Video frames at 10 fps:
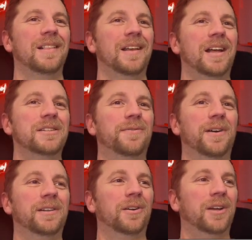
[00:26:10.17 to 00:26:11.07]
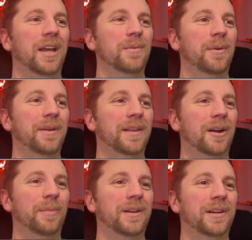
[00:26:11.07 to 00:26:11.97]
That's a fun little game. I mean,
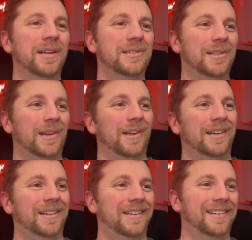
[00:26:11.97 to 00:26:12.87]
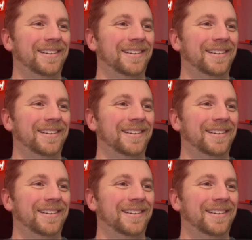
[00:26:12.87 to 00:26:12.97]
that'll be a nice little